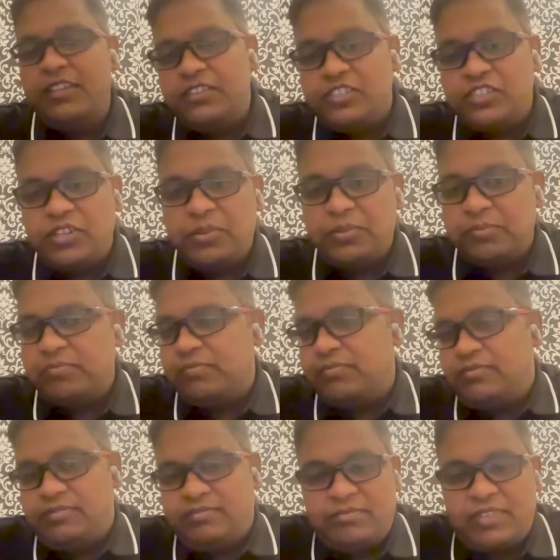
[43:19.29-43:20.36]
So,
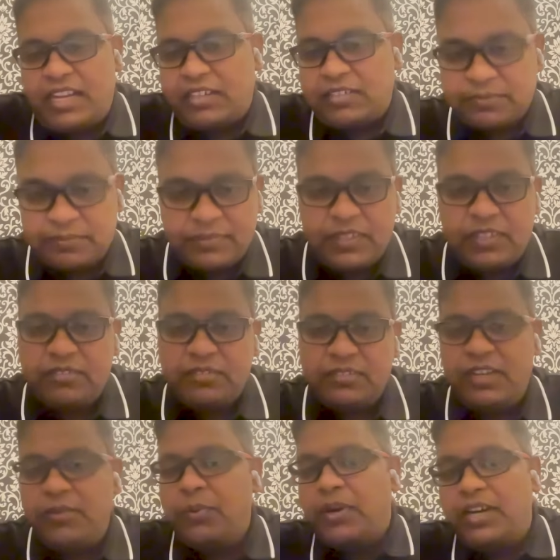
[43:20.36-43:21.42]
like, you know,
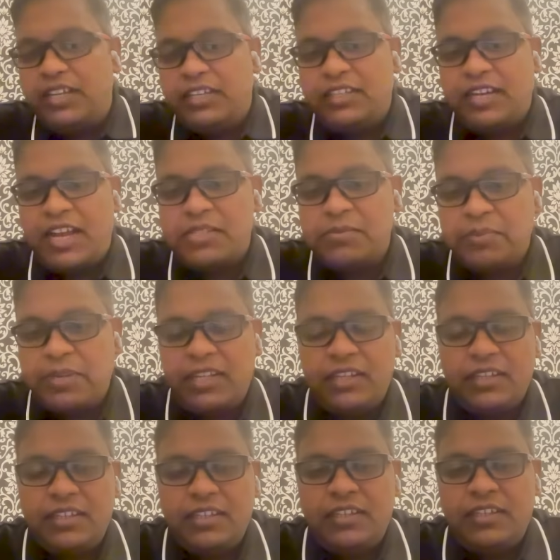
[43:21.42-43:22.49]
rewarding as many